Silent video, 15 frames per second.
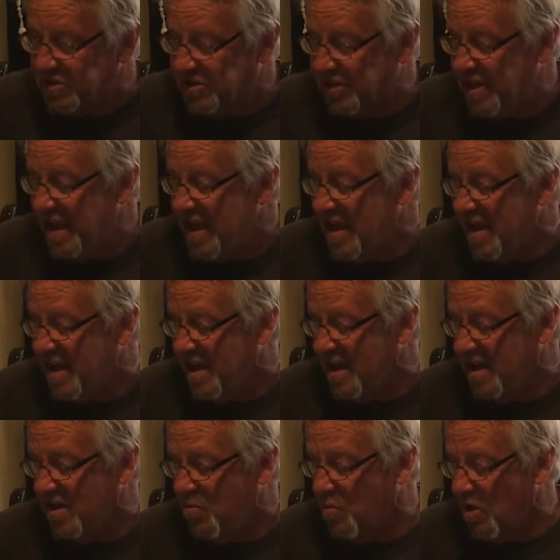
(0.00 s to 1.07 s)
there
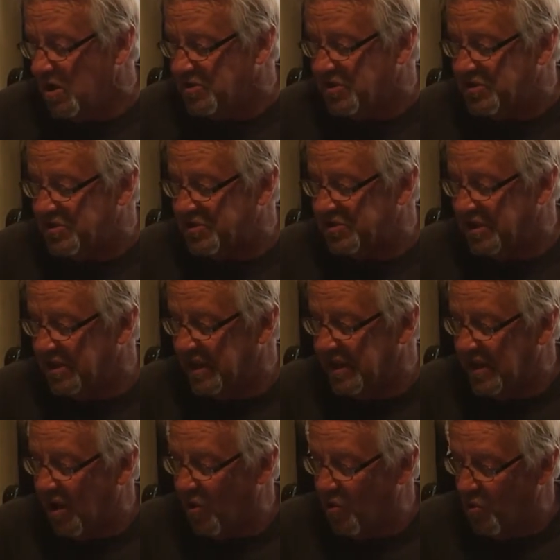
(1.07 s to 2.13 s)
a silly
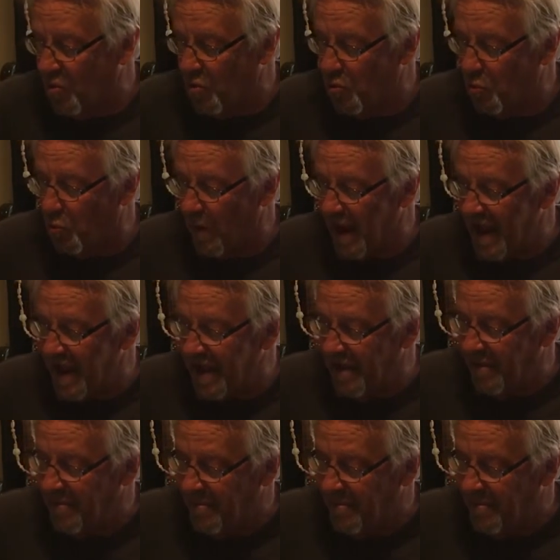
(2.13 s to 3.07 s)
old ram.